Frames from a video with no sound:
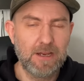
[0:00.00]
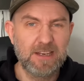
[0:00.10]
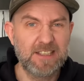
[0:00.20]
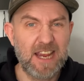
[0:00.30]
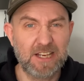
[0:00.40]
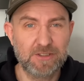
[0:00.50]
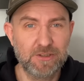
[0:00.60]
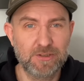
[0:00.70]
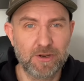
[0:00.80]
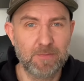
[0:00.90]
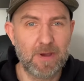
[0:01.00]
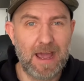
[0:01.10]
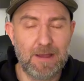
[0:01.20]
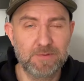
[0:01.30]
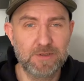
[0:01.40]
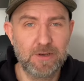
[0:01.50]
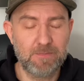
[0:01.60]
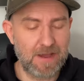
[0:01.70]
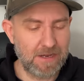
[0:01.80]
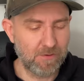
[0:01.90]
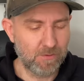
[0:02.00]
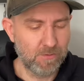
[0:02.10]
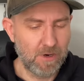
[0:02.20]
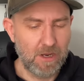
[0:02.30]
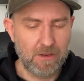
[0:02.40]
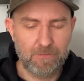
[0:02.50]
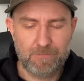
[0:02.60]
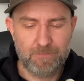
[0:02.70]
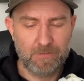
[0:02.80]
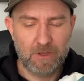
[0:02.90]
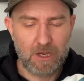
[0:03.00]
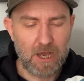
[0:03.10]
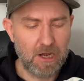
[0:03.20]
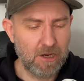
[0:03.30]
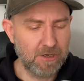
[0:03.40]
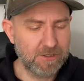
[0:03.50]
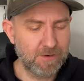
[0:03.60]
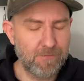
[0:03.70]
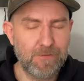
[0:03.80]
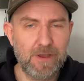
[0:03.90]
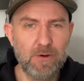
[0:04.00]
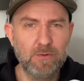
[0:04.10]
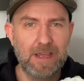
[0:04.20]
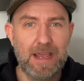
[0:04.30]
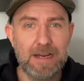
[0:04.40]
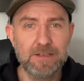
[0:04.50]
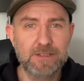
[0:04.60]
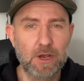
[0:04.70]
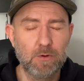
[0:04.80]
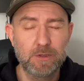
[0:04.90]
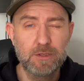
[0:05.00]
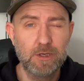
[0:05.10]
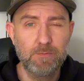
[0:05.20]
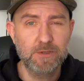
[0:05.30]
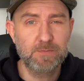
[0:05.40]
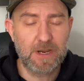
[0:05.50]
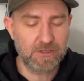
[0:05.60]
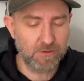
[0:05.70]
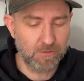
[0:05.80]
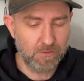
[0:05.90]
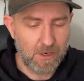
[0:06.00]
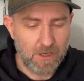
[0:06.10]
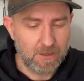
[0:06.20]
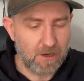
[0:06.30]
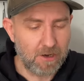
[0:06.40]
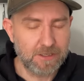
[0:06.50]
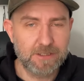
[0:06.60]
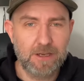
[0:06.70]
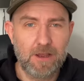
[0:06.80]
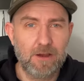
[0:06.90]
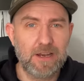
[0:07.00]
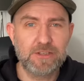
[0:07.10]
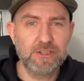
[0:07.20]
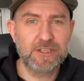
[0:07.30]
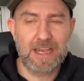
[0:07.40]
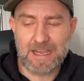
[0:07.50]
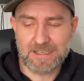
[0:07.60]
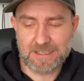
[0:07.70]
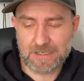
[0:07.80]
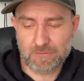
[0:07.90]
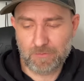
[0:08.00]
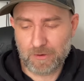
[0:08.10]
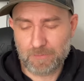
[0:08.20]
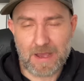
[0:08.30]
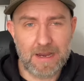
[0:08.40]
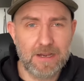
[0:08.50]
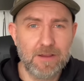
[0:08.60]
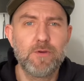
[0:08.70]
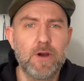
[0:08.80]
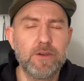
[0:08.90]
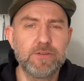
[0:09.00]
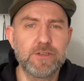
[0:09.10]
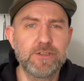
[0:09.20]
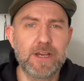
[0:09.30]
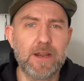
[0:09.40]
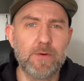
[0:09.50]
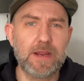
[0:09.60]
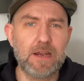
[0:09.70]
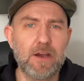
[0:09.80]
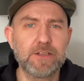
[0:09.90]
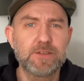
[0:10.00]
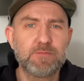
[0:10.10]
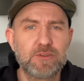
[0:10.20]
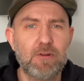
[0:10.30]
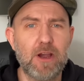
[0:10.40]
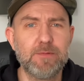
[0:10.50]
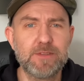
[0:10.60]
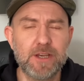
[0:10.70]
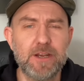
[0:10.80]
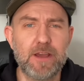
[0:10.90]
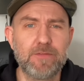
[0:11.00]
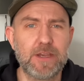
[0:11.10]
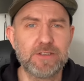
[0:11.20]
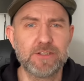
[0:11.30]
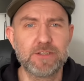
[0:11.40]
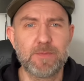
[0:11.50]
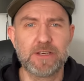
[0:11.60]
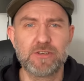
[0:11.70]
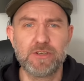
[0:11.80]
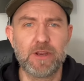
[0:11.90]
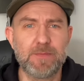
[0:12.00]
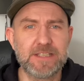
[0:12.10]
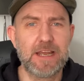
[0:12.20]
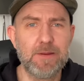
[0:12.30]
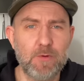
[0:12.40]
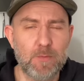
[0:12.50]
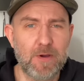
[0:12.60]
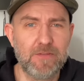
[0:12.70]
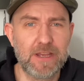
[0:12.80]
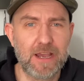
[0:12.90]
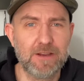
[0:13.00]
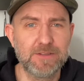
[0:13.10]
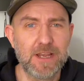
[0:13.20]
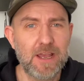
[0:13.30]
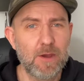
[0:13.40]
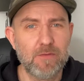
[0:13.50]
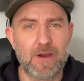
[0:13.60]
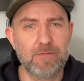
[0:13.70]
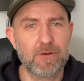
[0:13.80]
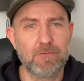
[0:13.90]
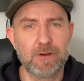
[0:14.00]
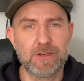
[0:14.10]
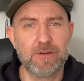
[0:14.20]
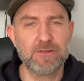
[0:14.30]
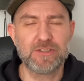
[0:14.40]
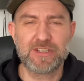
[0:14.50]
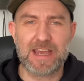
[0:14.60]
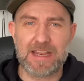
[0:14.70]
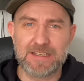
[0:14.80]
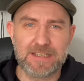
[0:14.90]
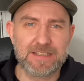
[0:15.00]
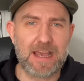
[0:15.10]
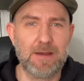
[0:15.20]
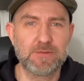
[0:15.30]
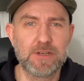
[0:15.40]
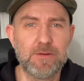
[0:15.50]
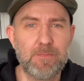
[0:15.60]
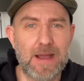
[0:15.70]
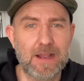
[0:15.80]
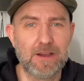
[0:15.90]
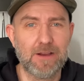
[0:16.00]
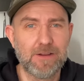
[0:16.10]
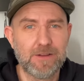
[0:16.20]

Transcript: The textures on them are absolutely mental, the colours, the feel, the insole is super special. Guys, let's just get into this review, man. If you are new to the channel, hit like, subscribe, turn notifications to make sure you don't miss any more of my videos. Without further ado, let's just get into this absolute banger.